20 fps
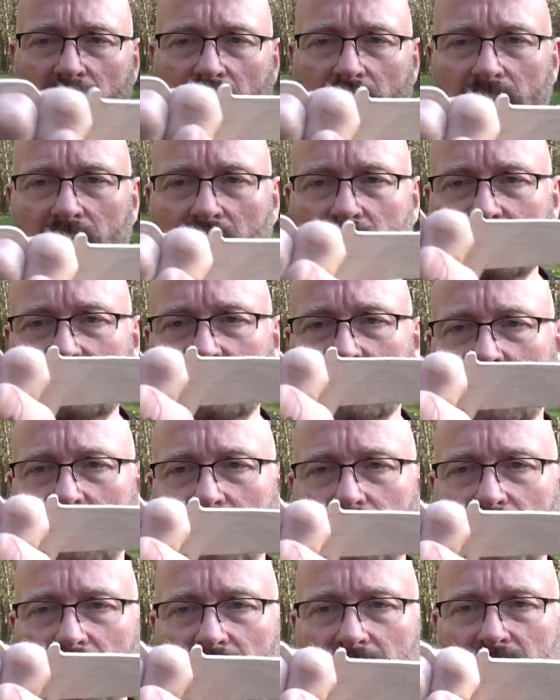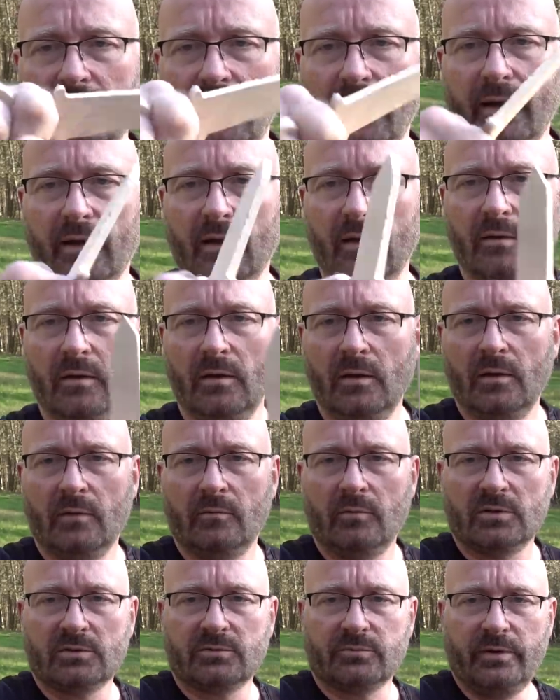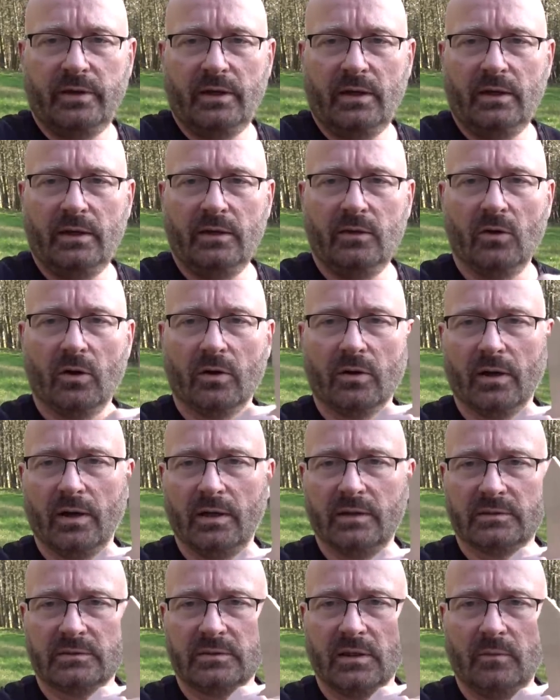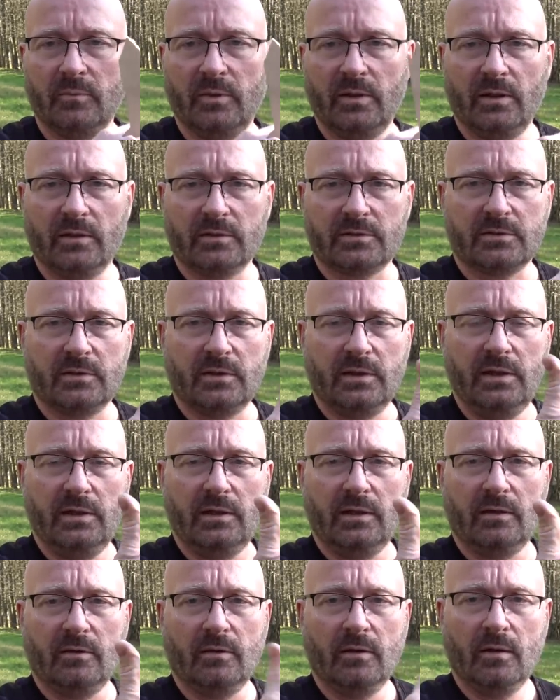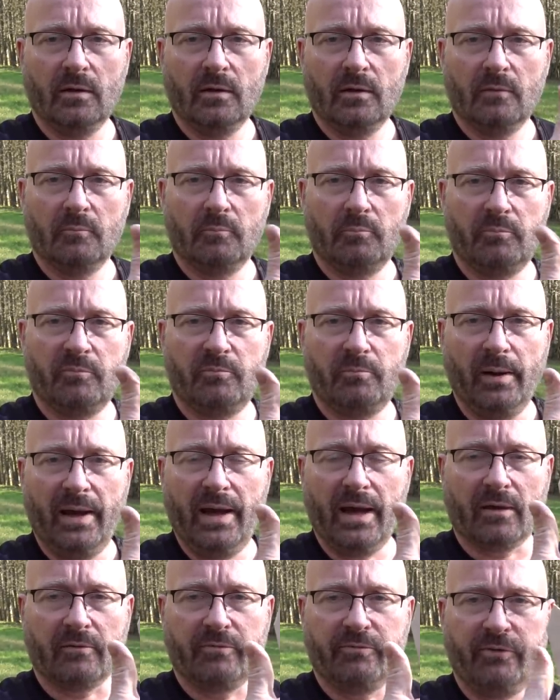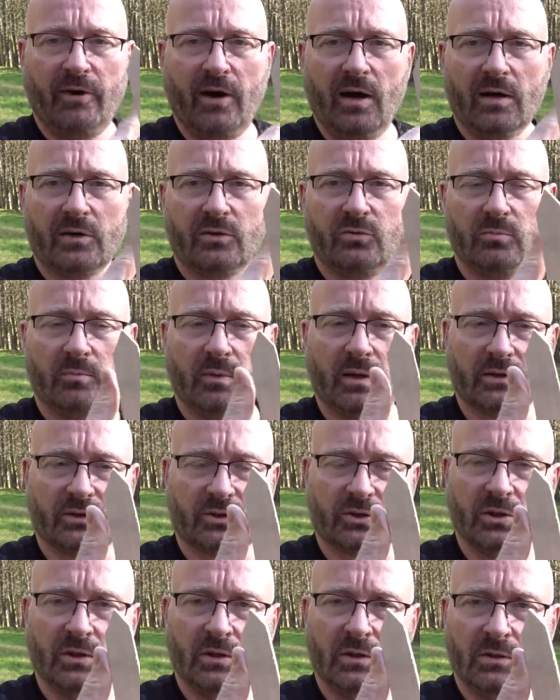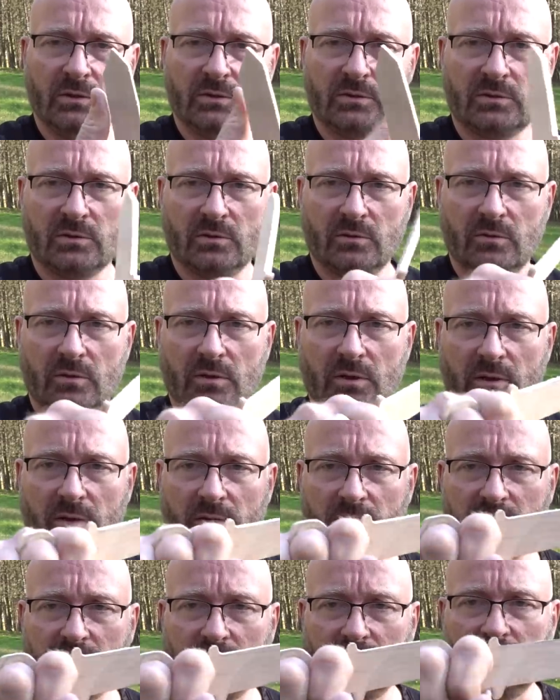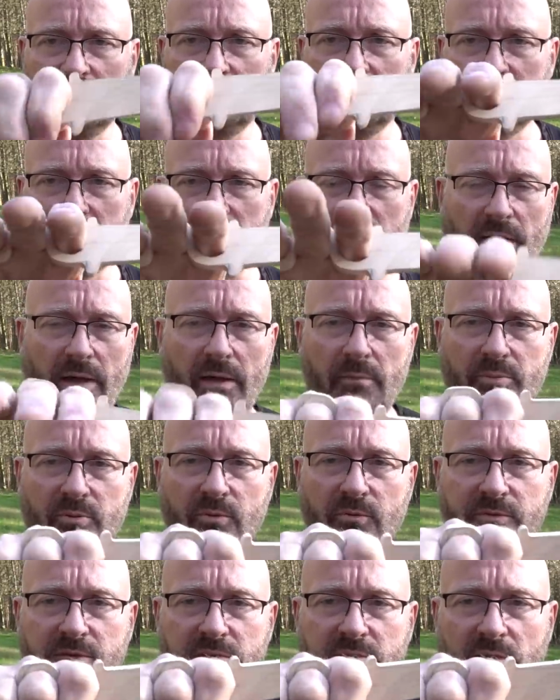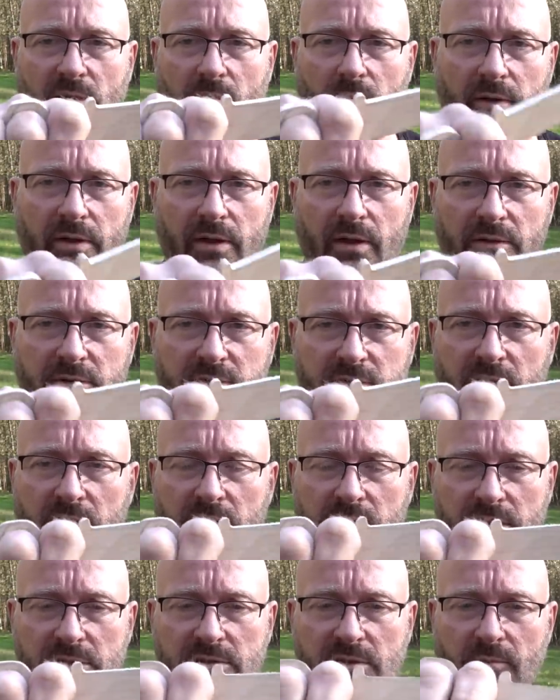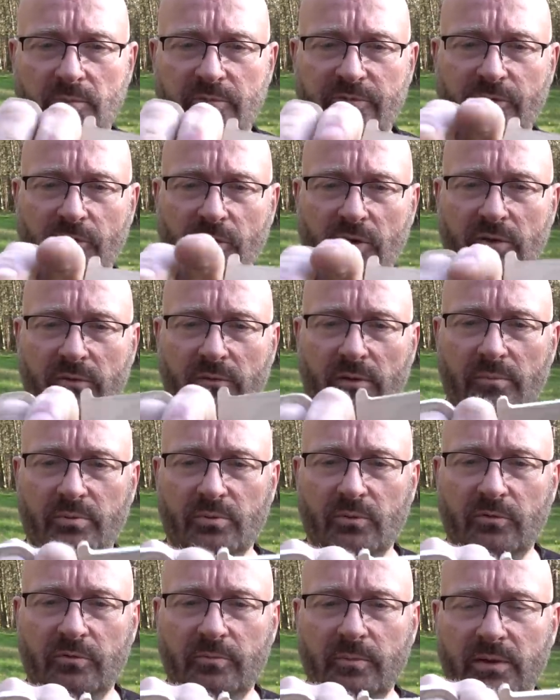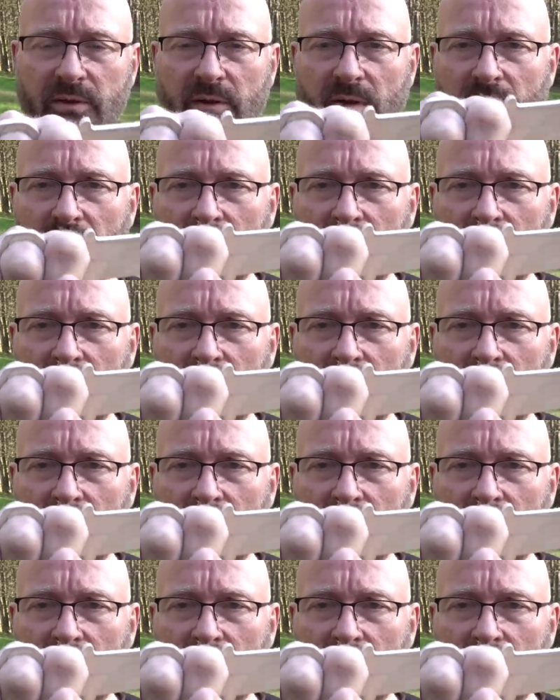And also the blade angle was really not nice. I mean, it's leaning back far too much. So this is, I improved this now, and it still needs some further improvement.